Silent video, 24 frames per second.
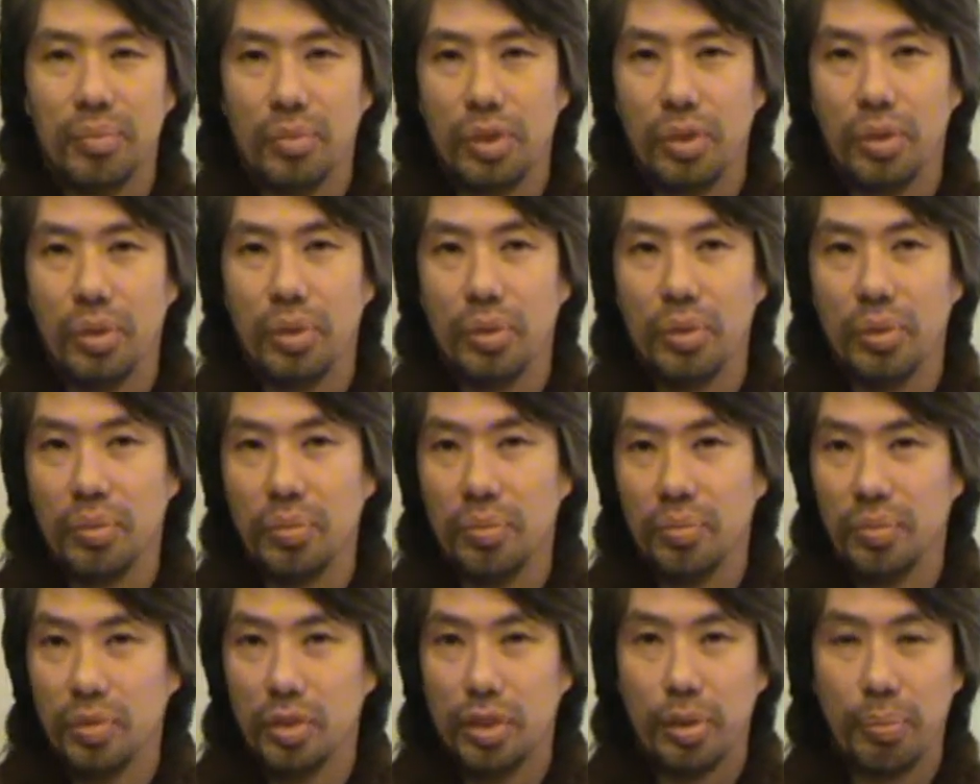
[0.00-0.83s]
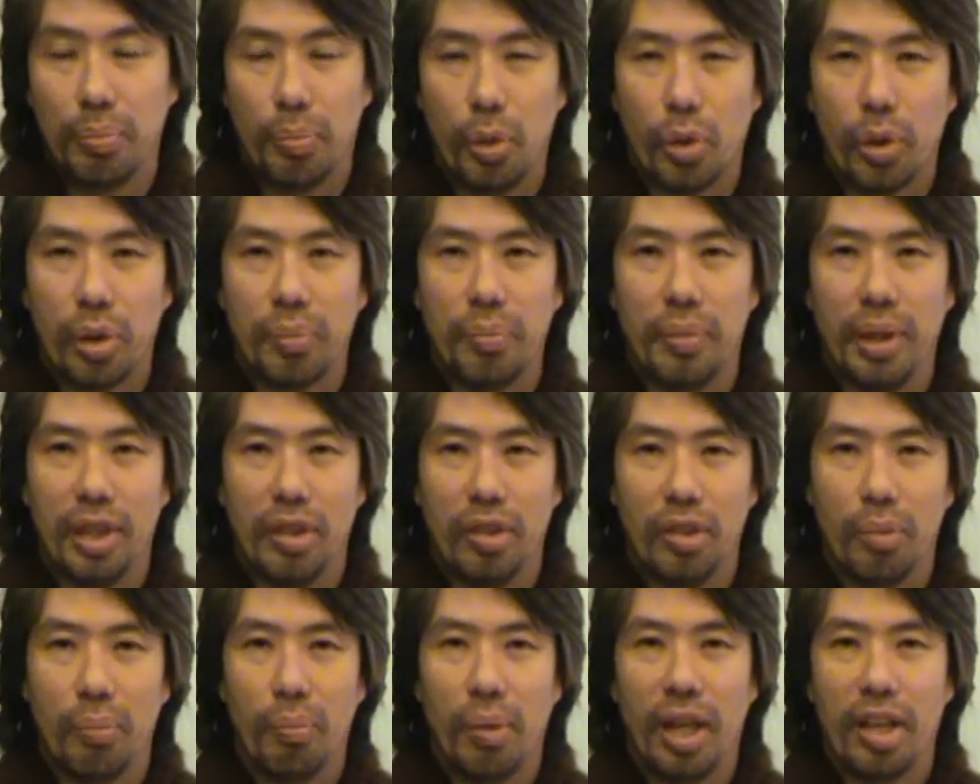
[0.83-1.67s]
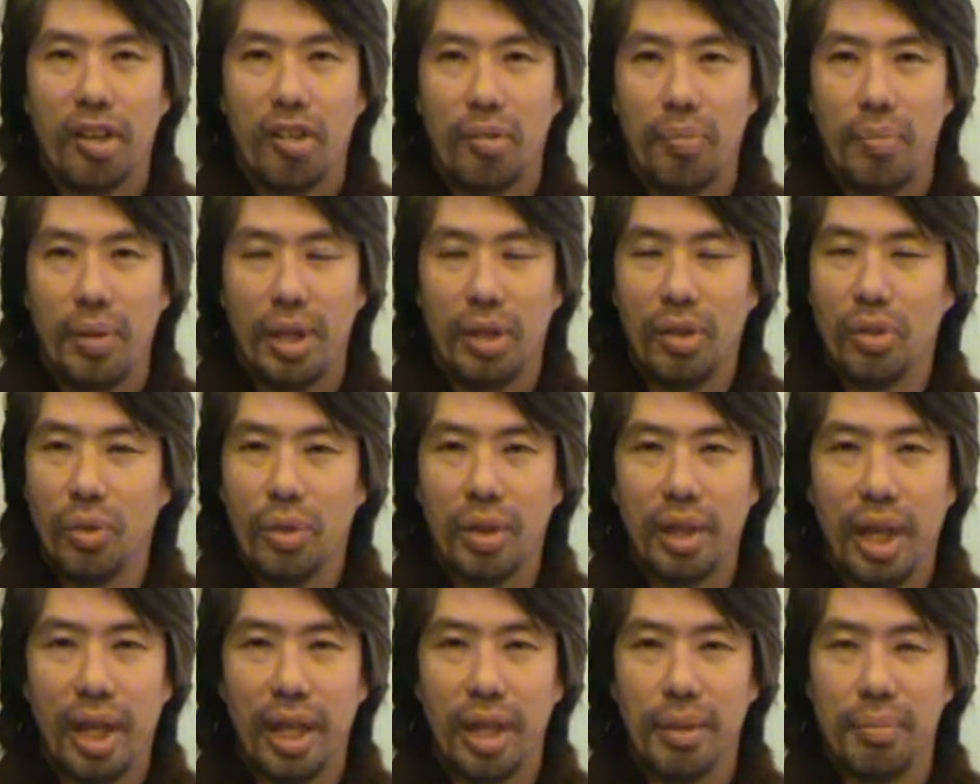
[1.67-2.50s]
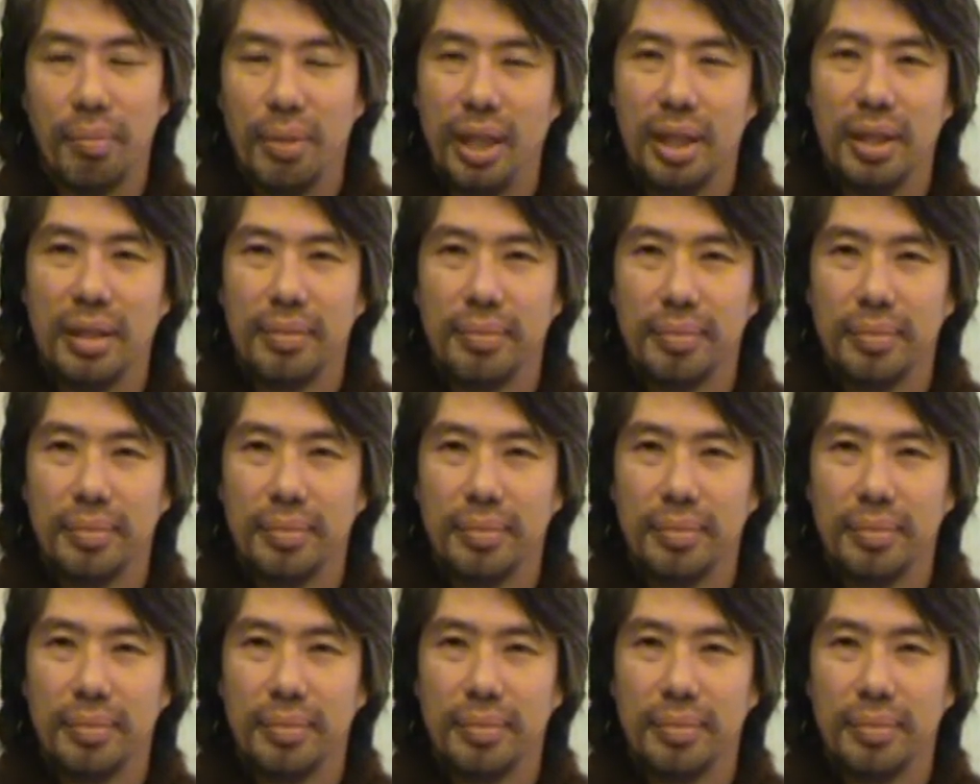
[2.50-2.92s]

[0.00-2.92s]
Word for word: to support me, to bless me, to guide me.